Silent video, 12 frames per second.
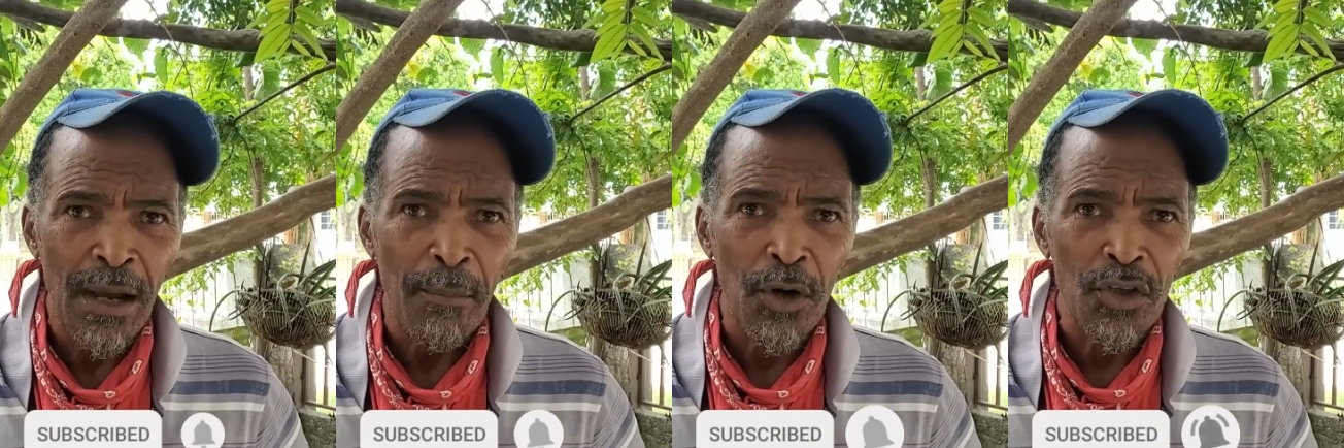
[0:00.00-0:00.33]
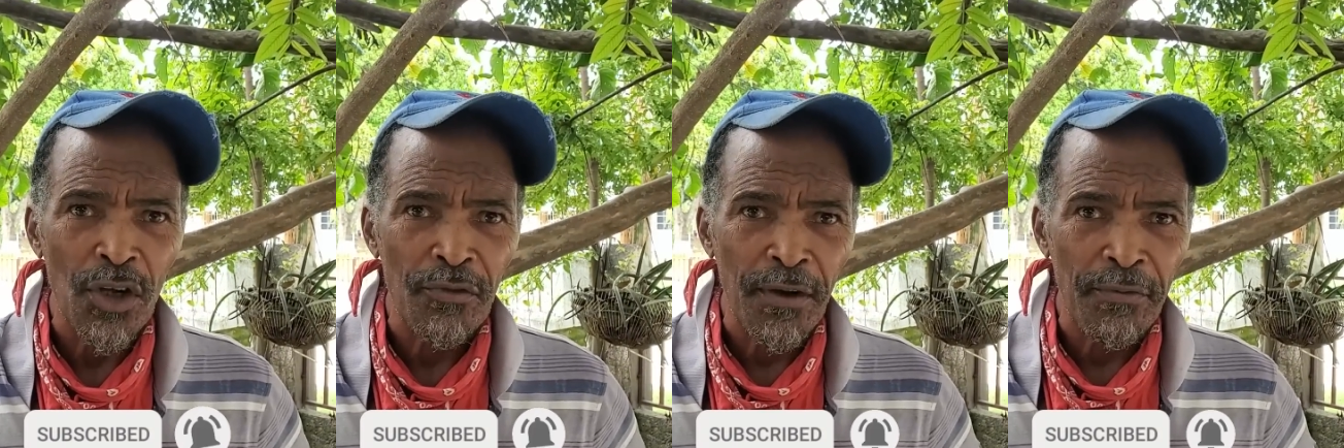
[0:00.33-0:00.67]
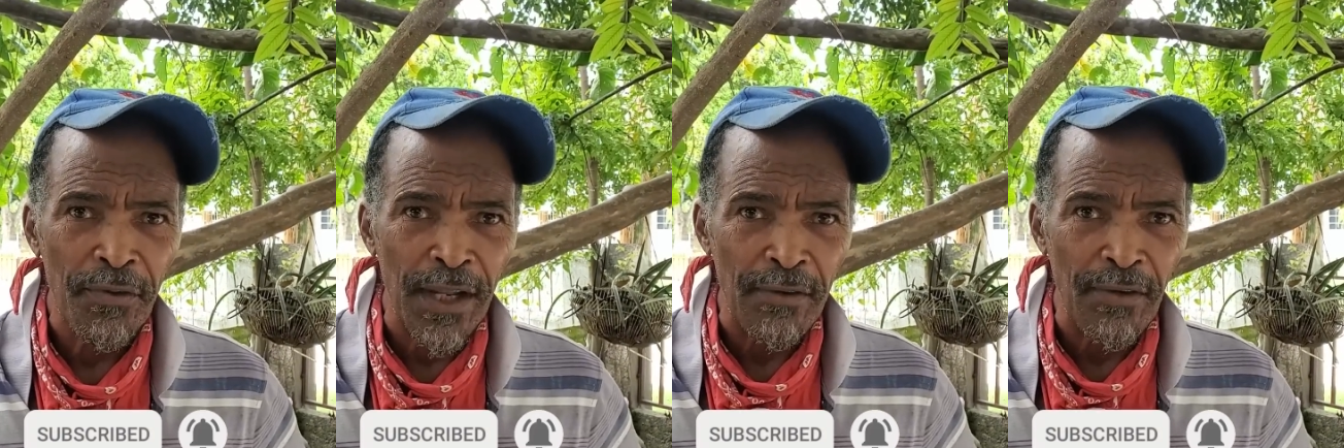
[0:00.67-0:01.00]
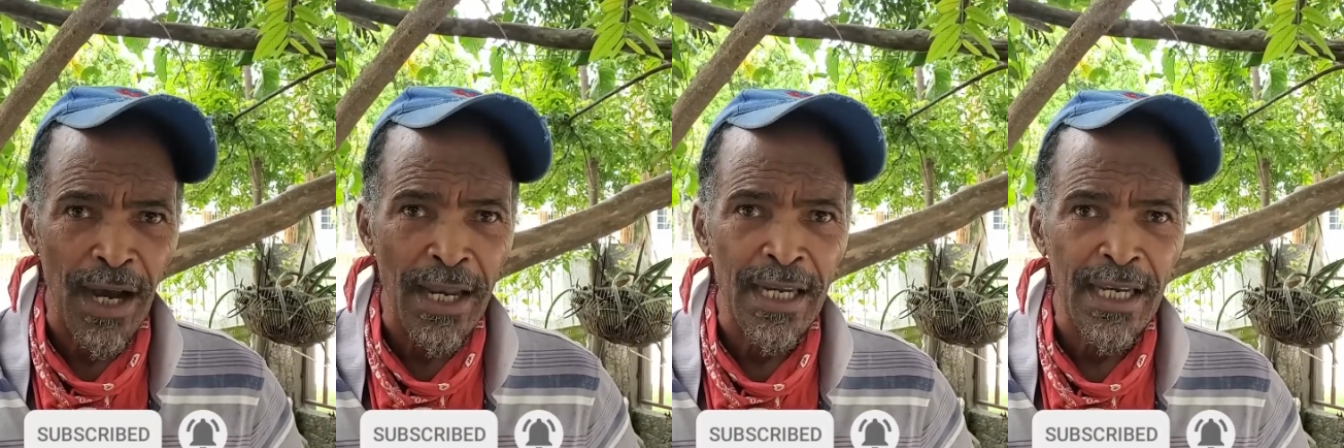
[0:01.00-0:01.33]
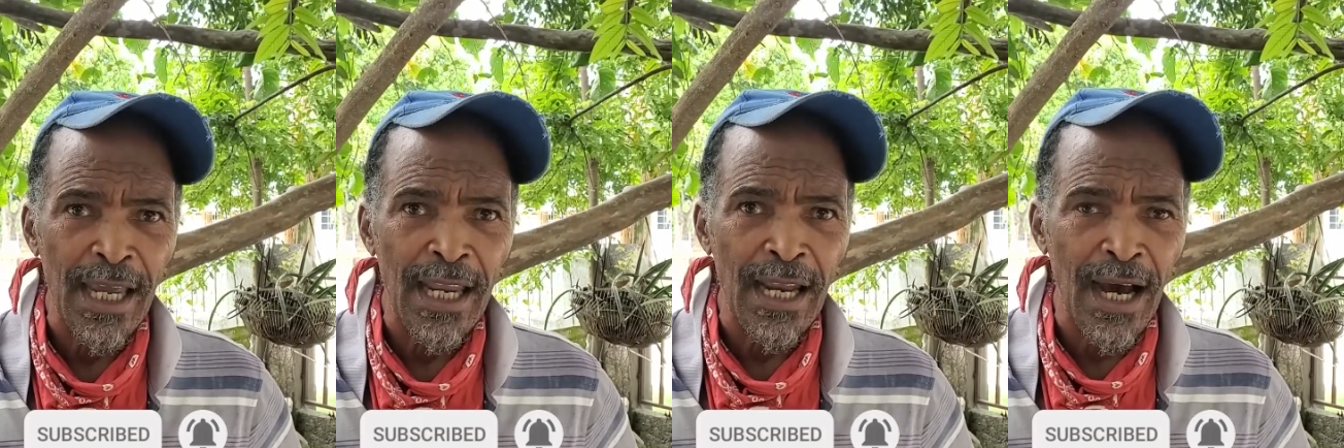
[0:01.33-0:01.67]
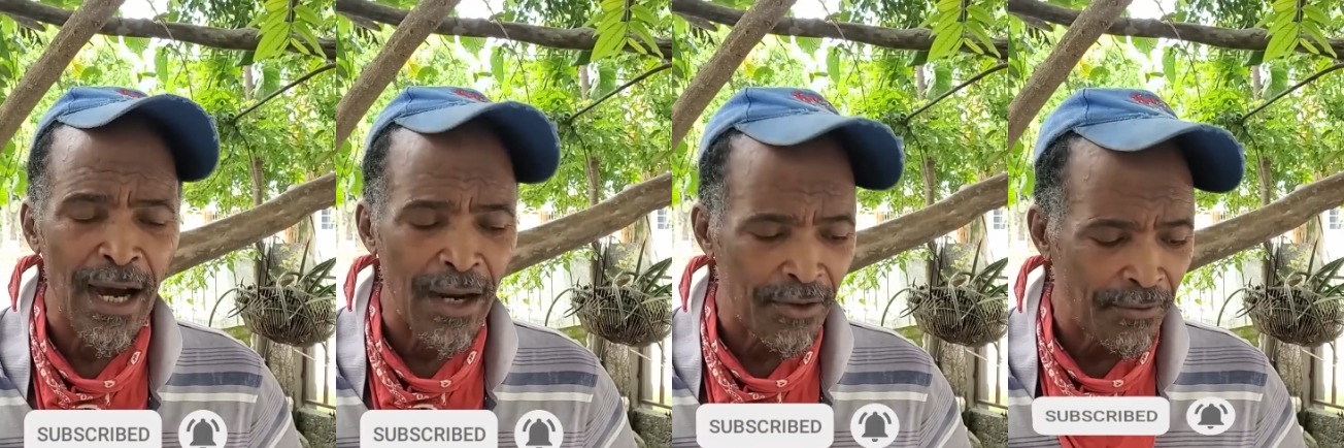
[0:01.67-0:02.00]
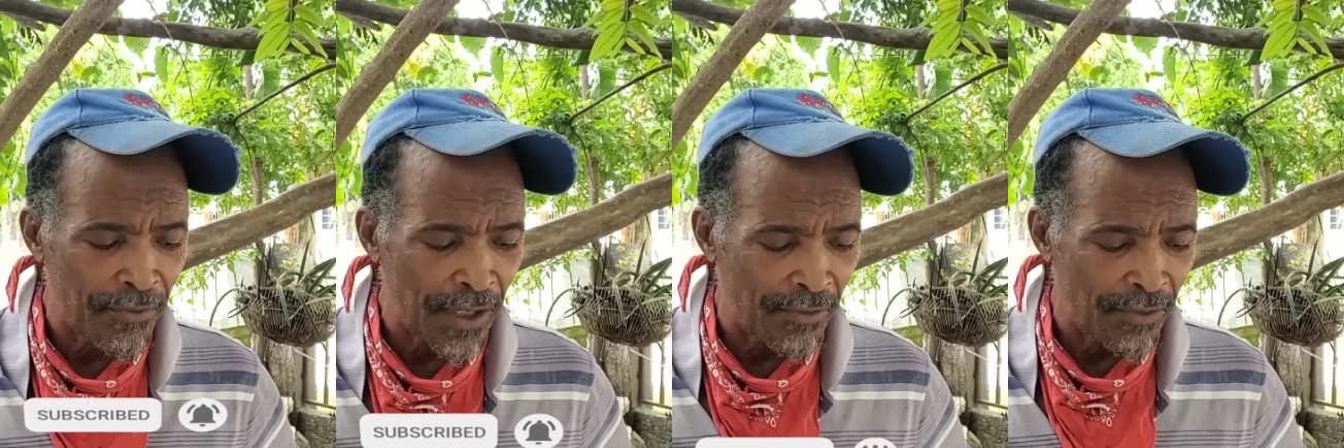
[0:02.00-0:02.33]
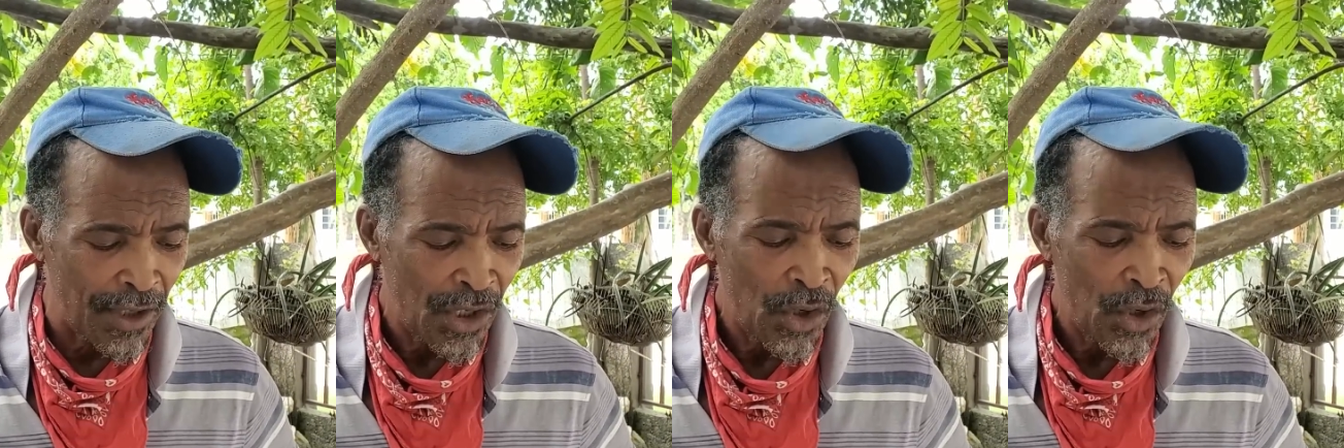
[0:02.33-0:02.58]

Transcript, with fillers: but just for flavor, and it enhances the flavor.